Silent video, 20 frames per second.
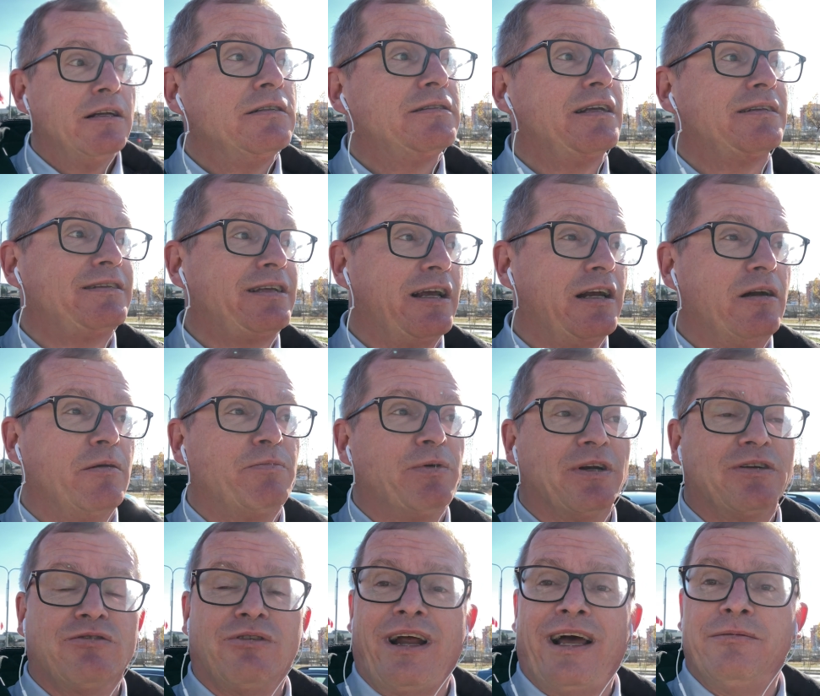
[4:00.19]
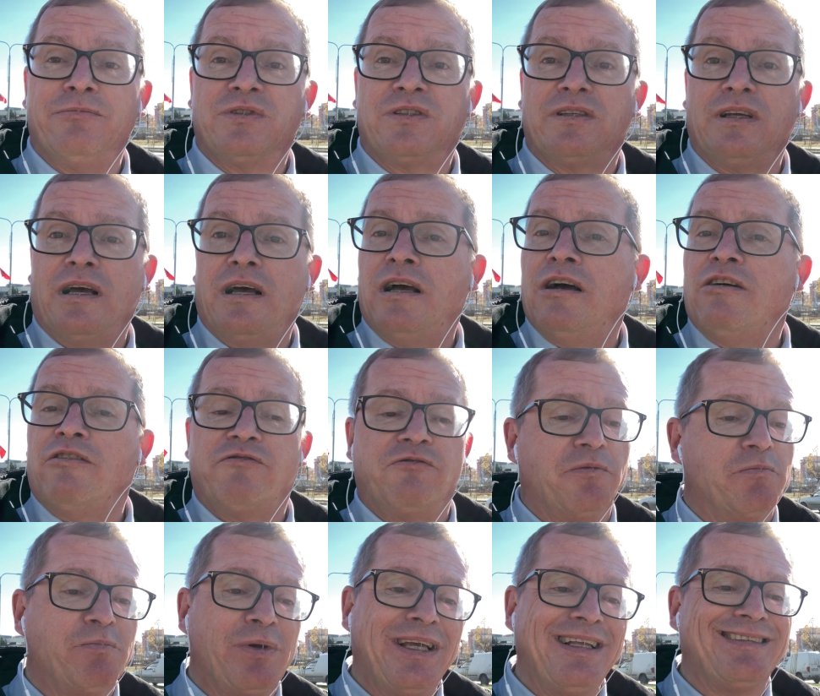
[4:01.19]
the terrible crimes of
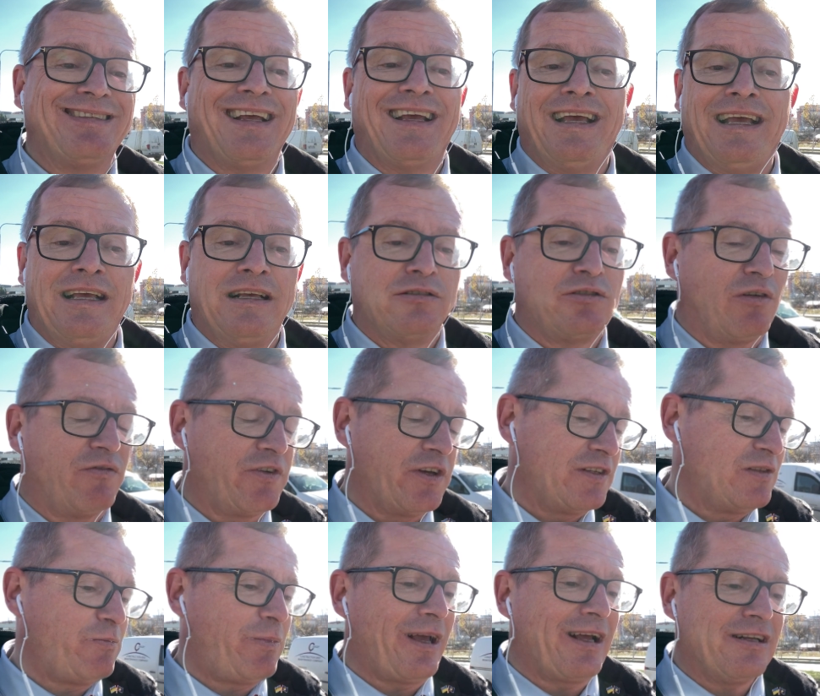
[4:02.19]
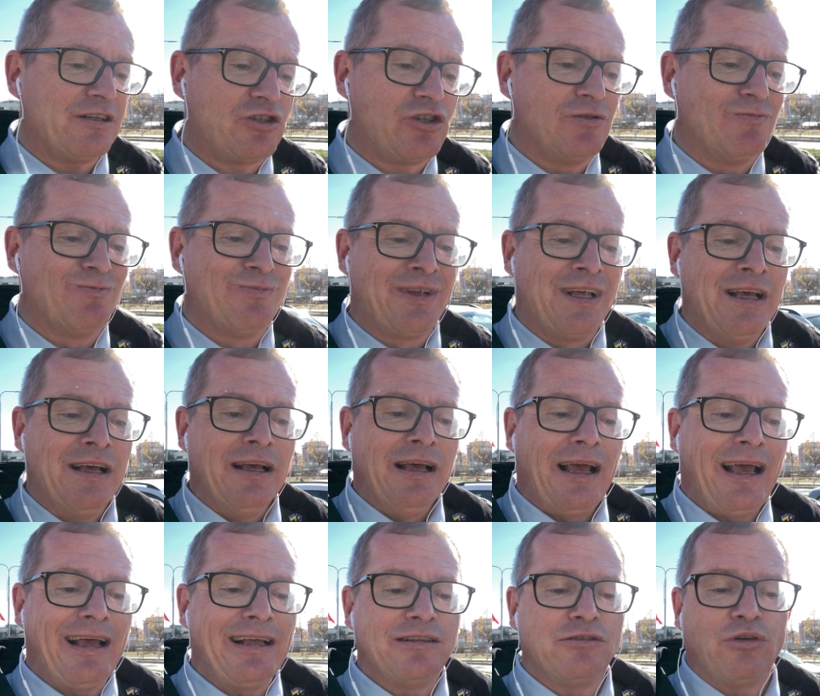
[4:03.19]
beatings, of expulsion
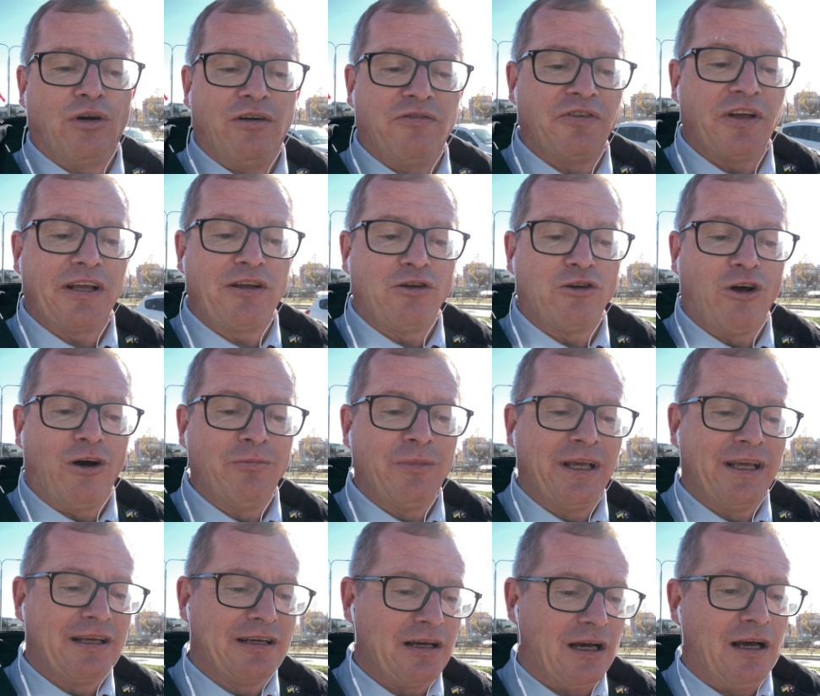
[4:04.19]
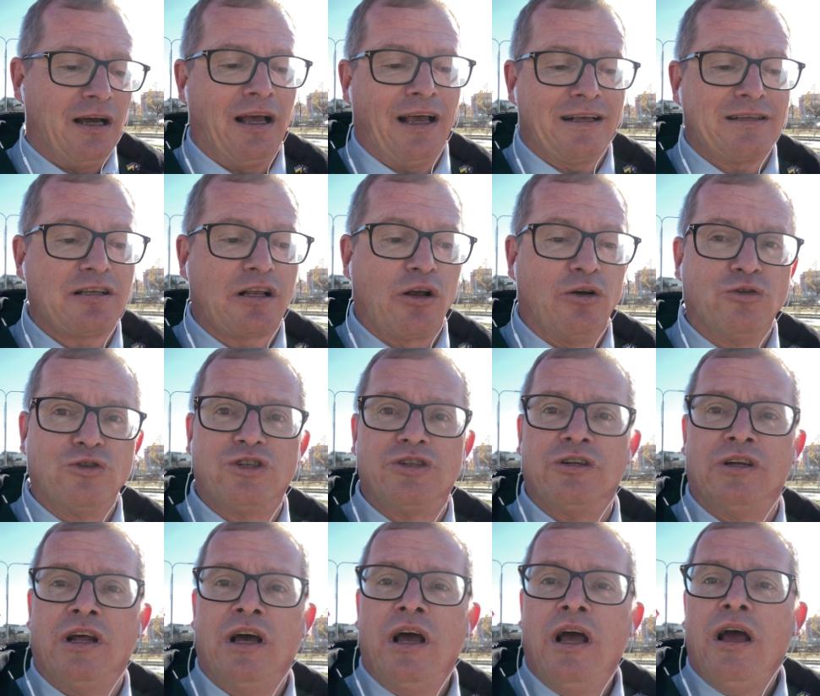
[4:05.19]
and of economic
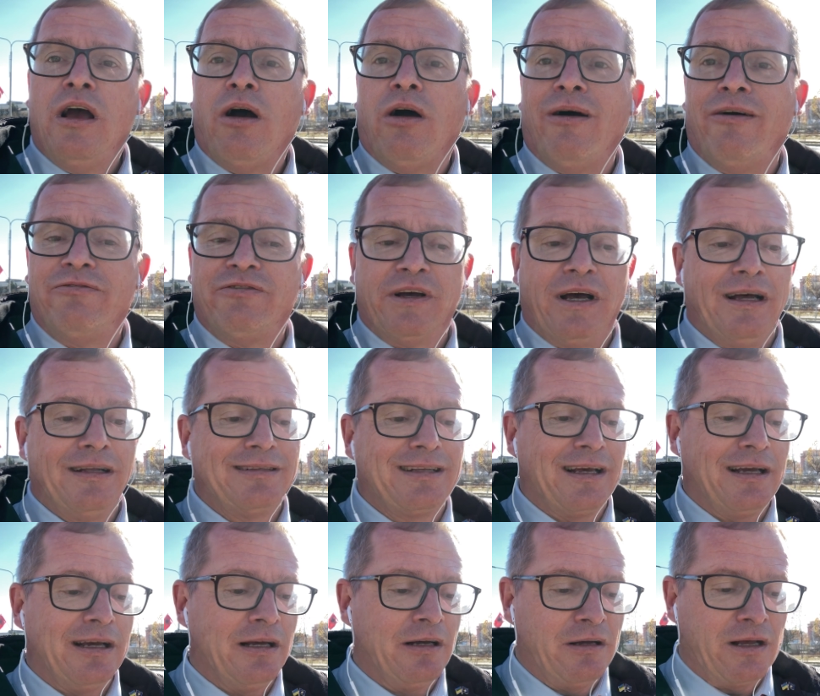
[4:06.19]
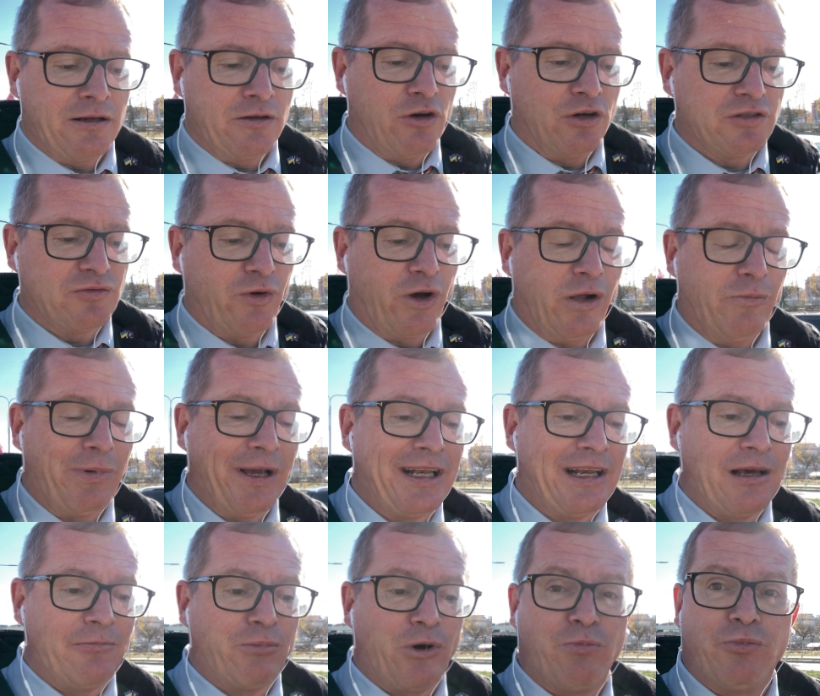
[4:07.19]
exclusion of the Kosovo
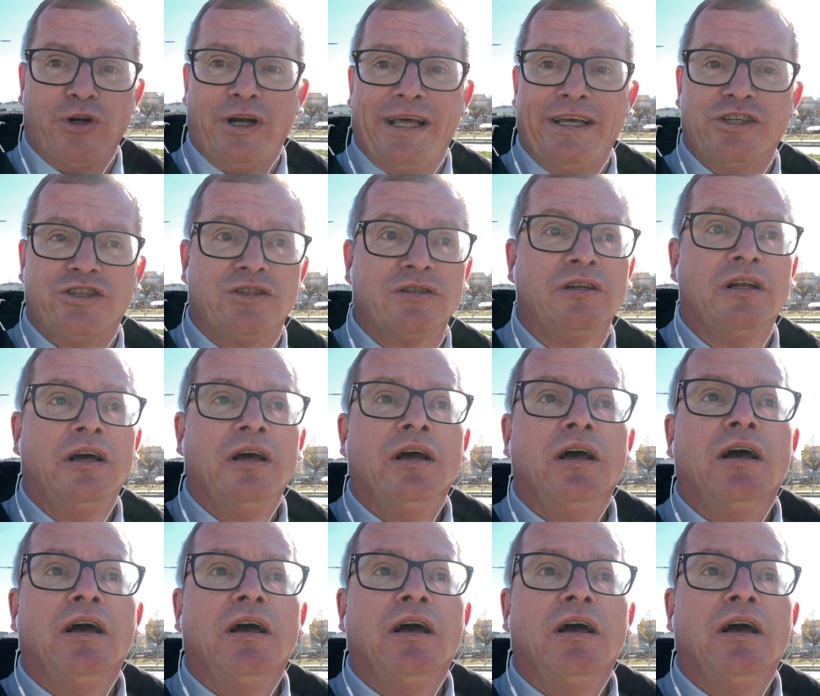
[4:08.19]
Albanian population